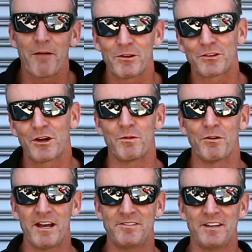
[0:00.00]
nine with Good-Win
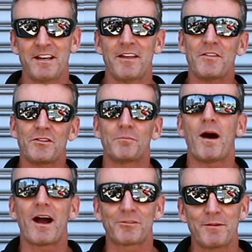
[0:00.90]
Racing. In this
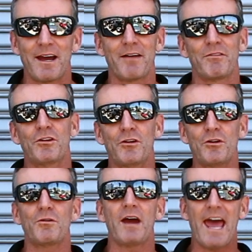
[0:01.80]
box we have the
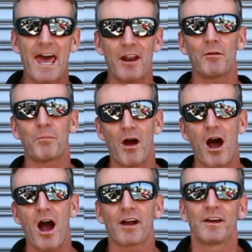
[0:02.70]
new
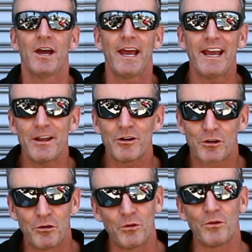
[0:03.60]
Edelbrock
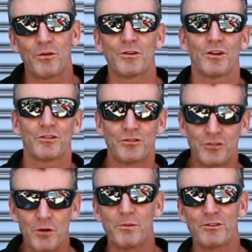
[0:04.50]
intercooled
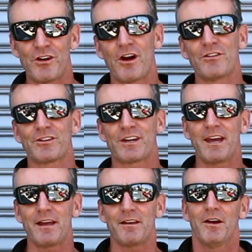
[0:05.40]
supercharger
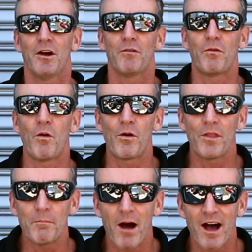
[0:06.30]
kit for
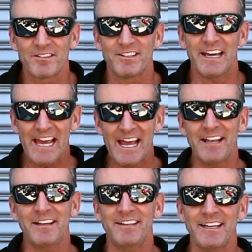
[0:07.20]
the Mazda
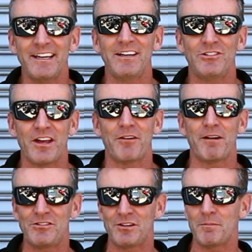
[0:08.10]
N D
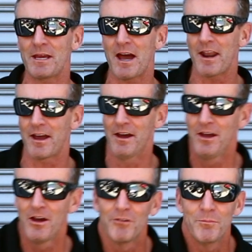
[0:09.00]
generation Miata.
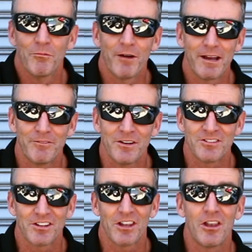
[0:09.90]
We've been waiting for
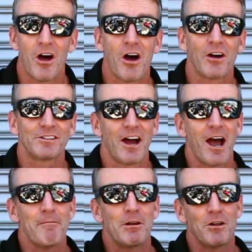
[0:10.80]
this a long
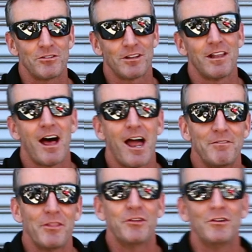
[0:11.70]
time. I know there's a lot
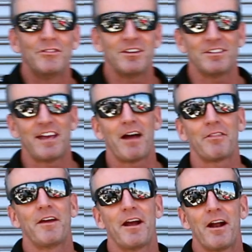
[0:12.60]
of enthusiasts
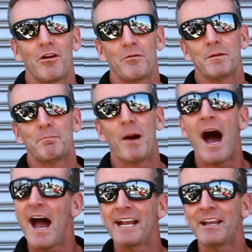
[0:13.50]
out there who've been
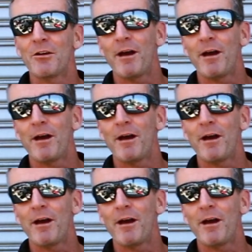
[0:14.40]
pining